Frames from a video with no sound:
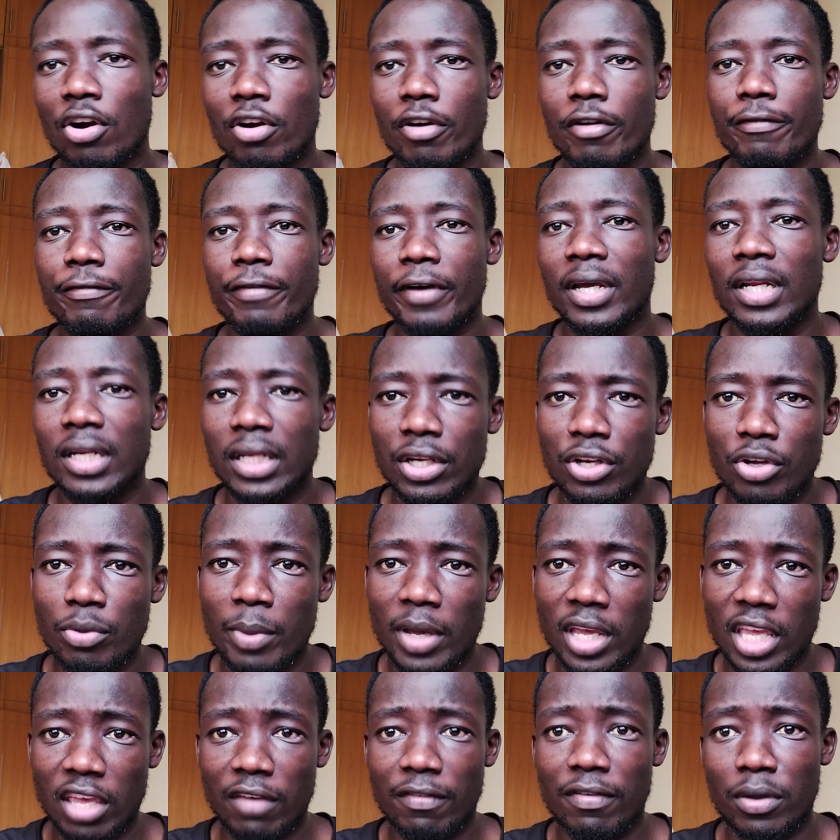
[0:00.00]
confide in you by
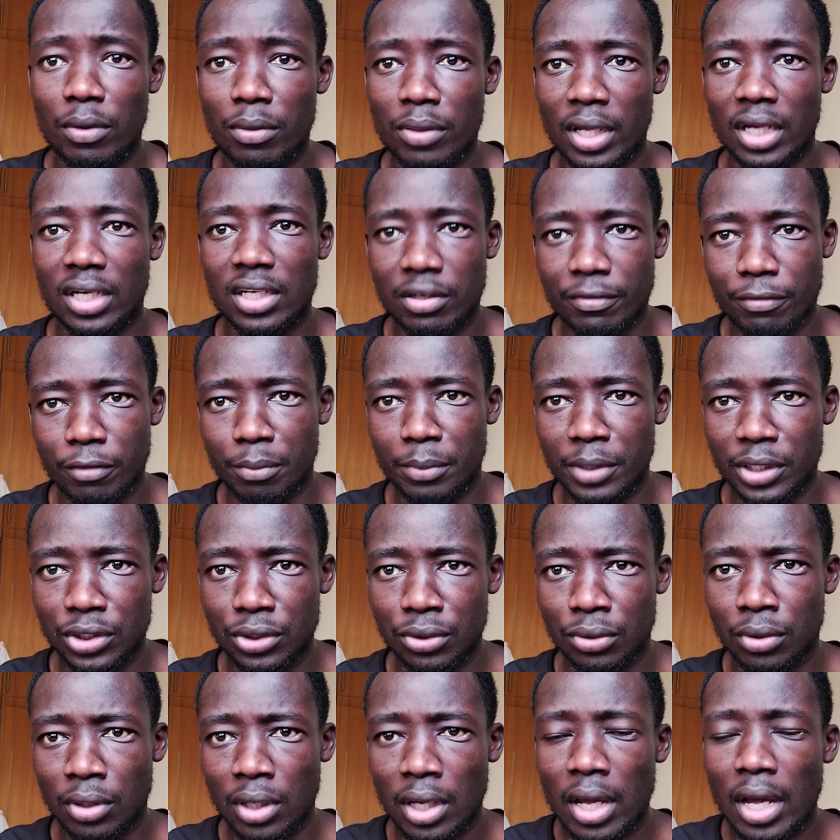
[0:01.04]
giving you that
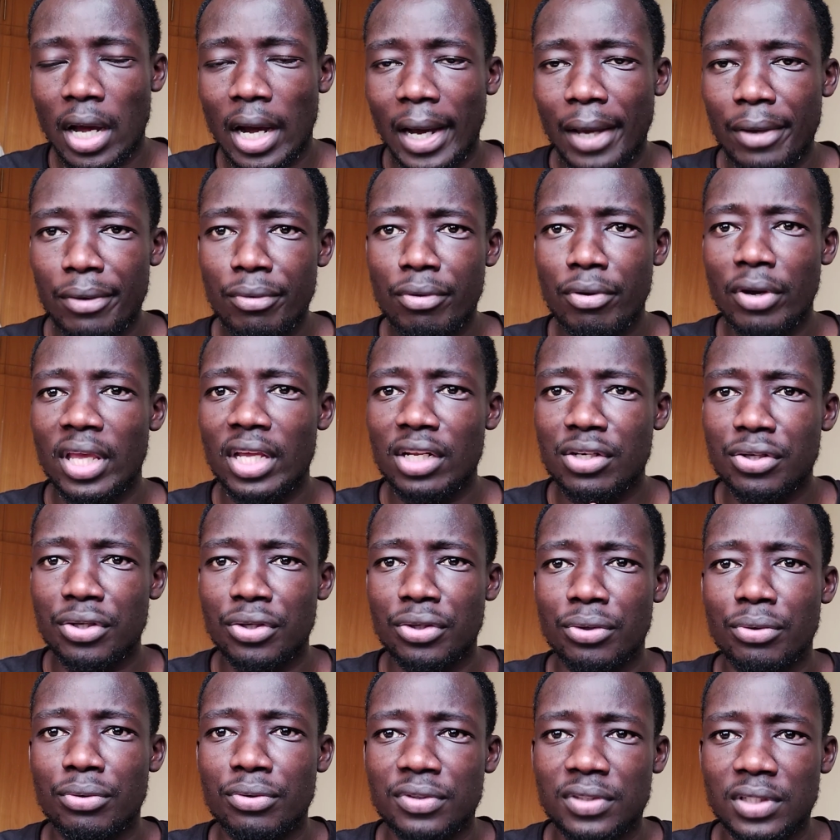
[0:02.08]
information. Are you going to
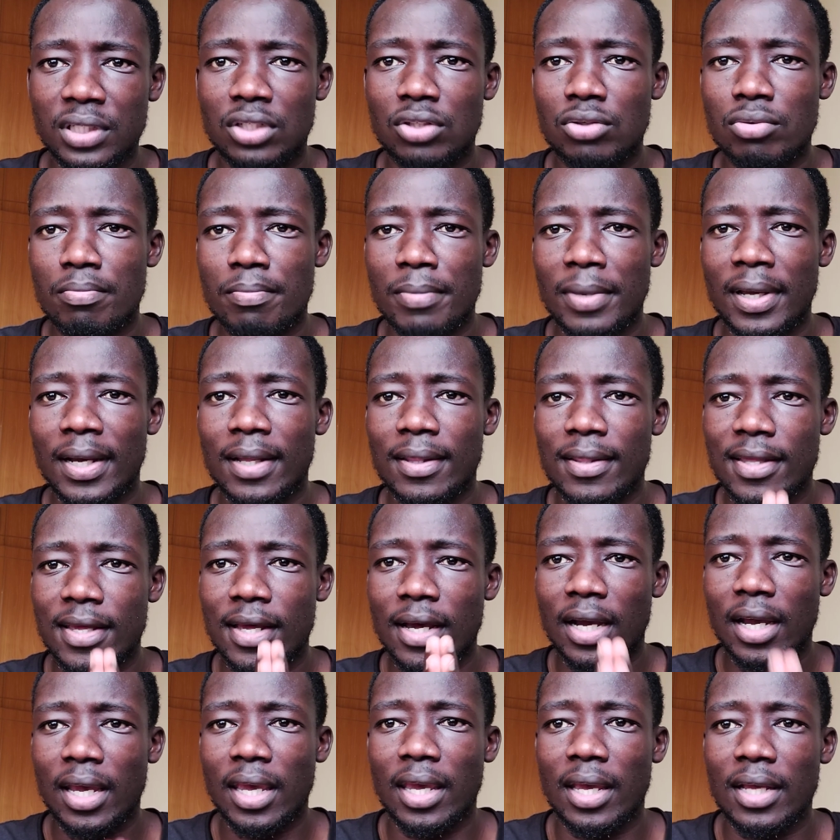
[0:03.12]
use it to make
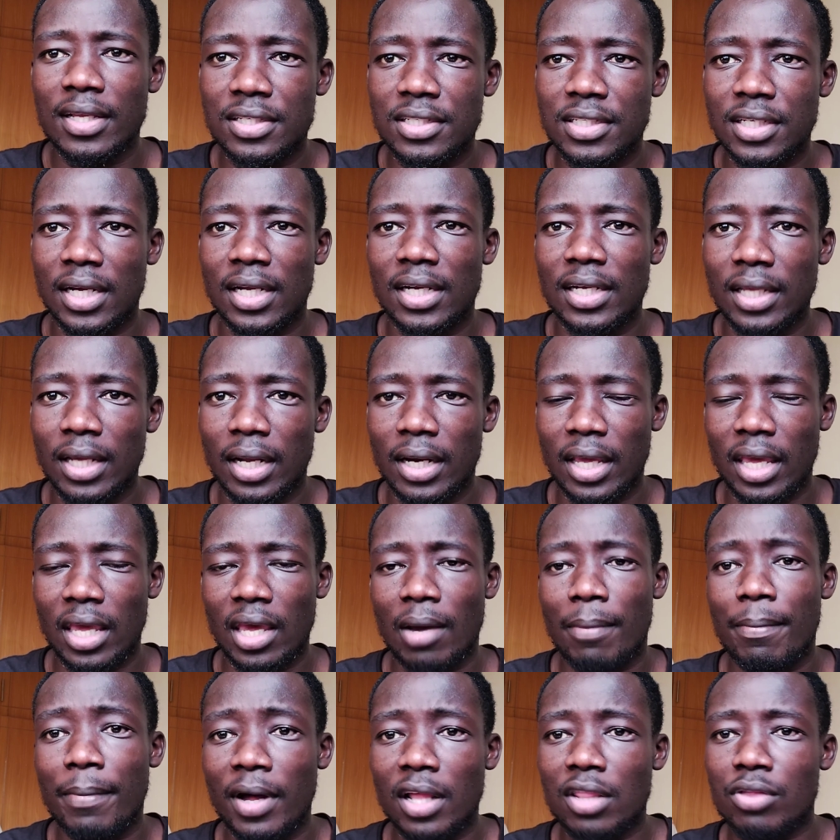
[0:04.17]
their care journey and
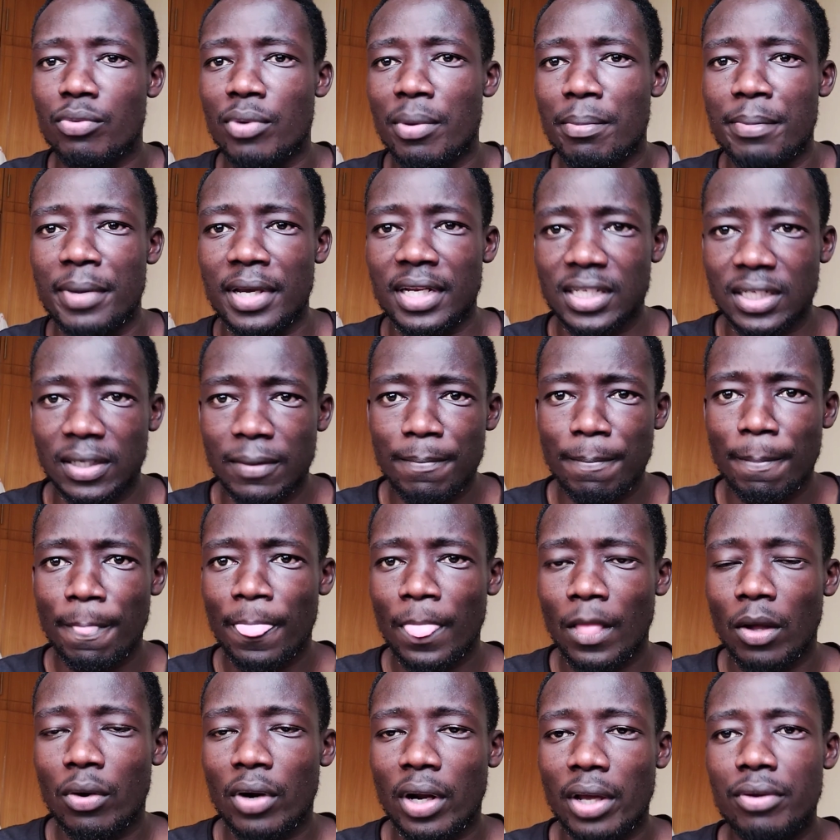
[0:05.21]
care pathway better,
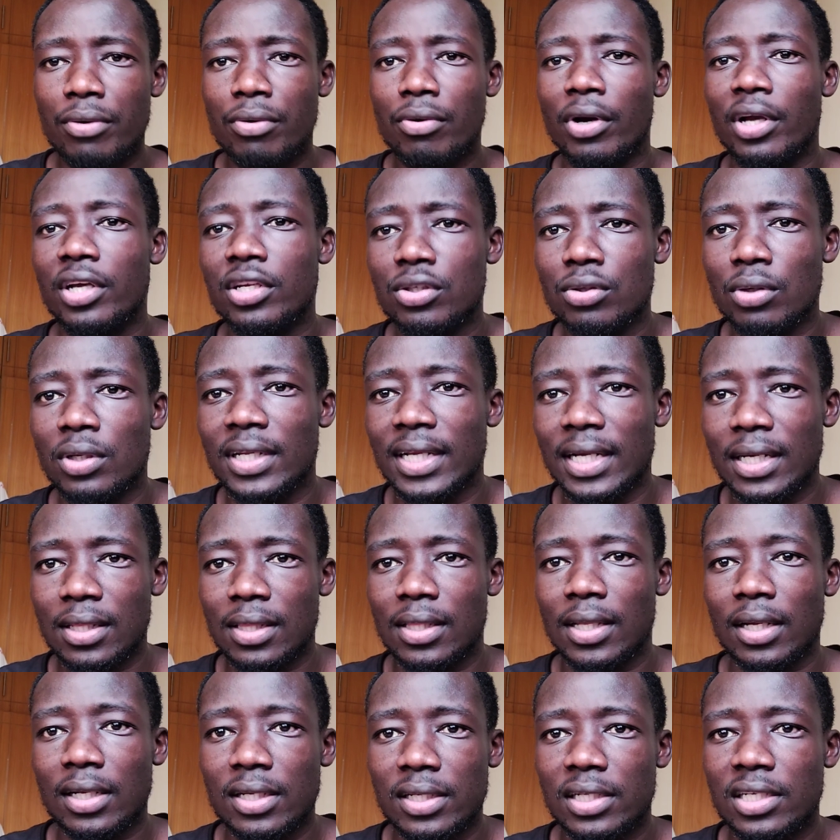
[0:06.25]
or are you going to let
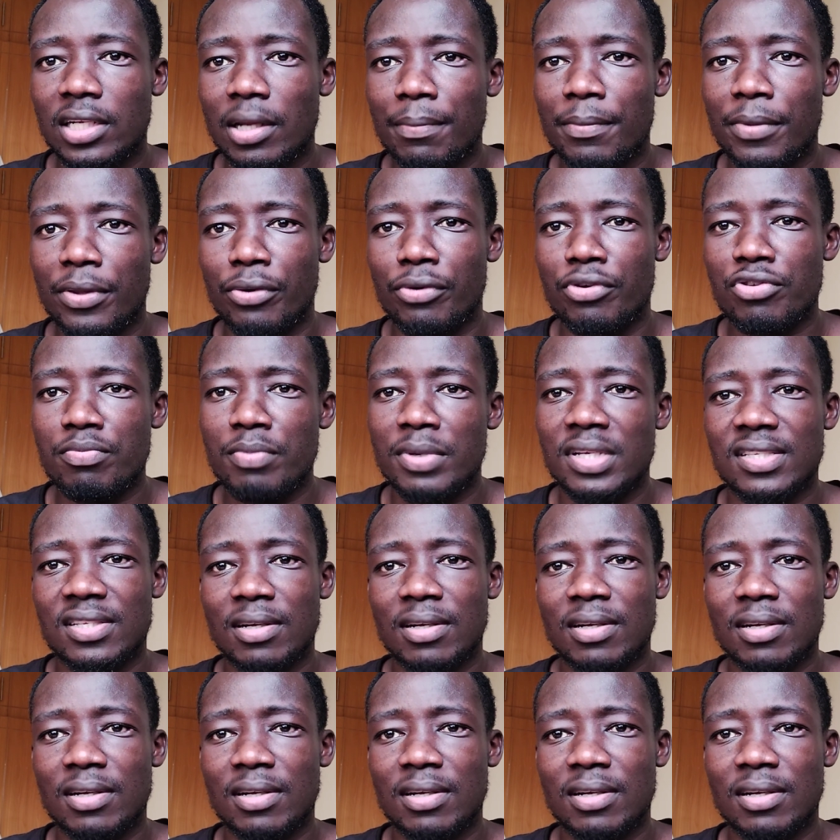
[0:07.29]
that data be used by